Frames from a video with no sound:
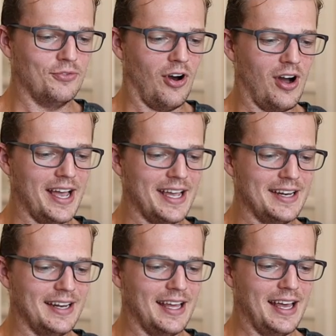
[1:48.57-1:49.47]

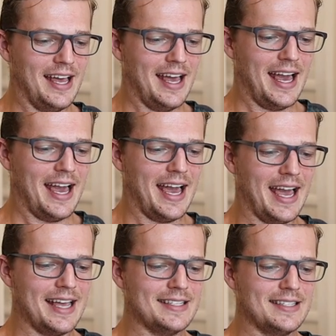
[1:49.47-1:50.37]
Ryan
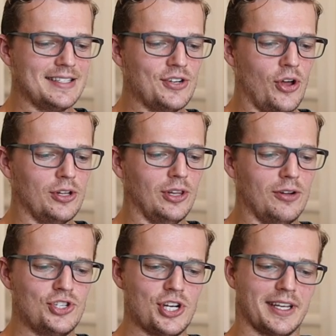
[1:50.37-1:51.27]
Has No
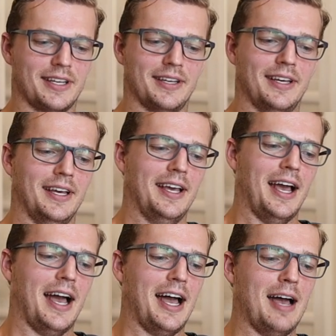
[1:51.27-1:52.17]
Logic.
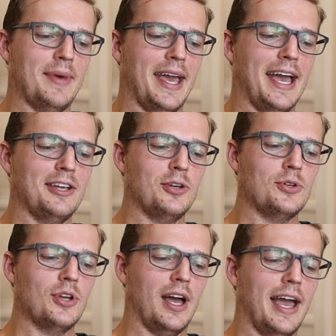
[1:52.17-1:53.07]
How
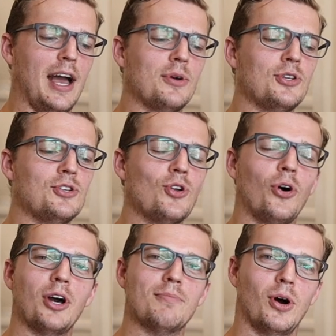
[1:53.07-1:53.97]
are you
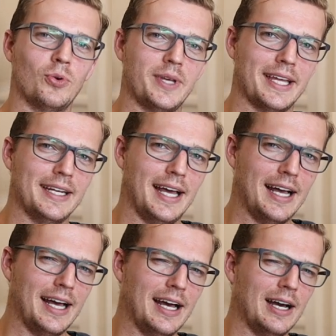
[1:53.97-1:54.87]
not a model yet?
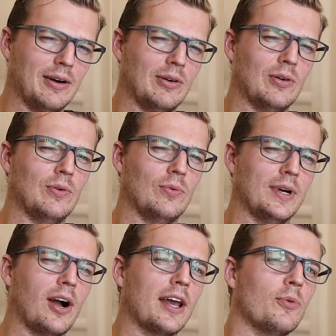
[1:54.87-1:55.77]

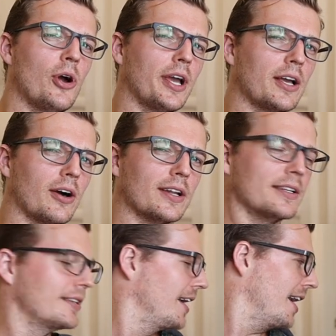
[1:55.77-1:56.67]
We're kind of working on
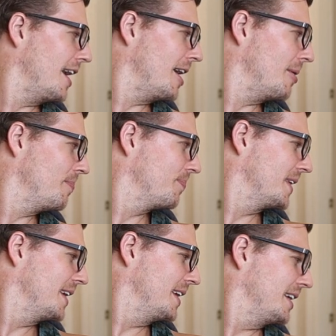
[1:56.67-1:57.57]
it.
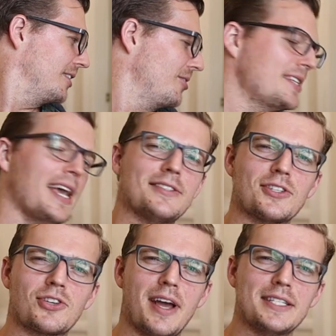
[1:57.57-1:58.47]
Lucy has
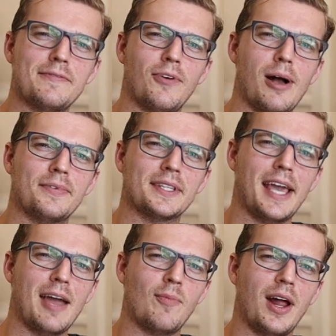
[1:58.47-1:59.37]
this crazy vibe with the
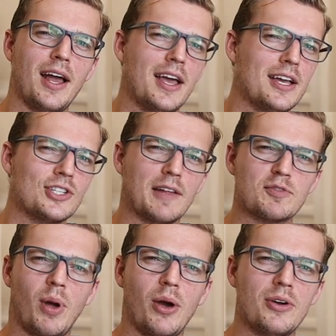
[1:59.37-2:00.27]
camera. She loves
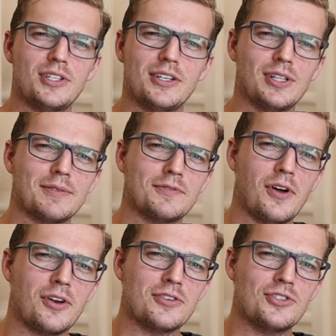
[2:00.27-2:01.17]
posing, she loves
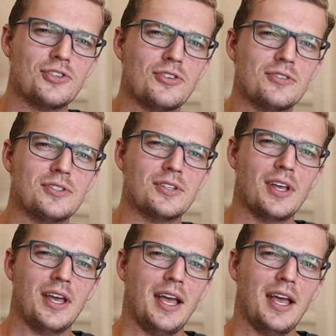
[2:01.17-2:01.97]
photo shoots.